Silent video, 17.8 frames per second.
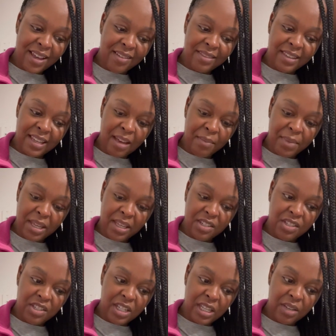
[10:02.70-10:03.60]
don't think I'm going to
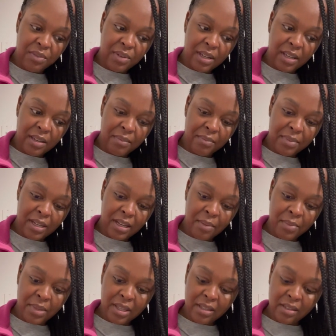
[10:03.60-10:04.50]
get jiggy with, but
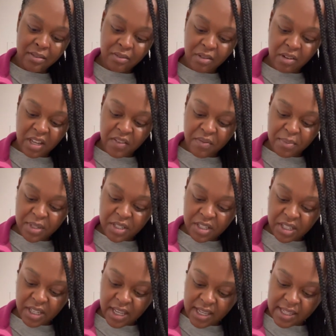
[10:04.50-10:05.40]
I'm going to, you know, give them a
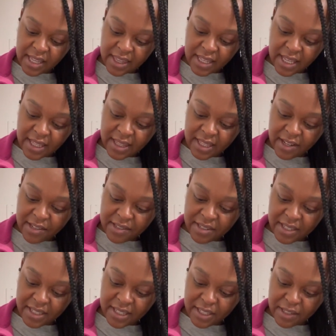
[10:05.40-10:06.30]
chance. I think there's
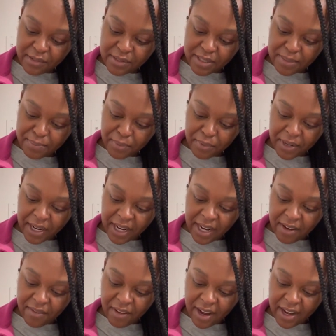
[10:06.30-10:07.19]
this little
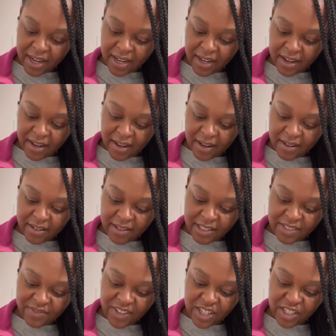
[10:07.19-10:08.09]
spread right here.
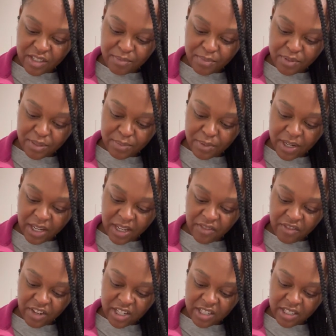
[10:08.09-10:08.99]
This vegetable
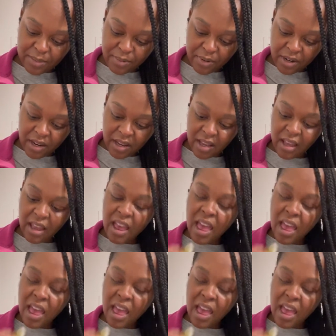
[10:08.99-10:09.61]
spread, veggie spread.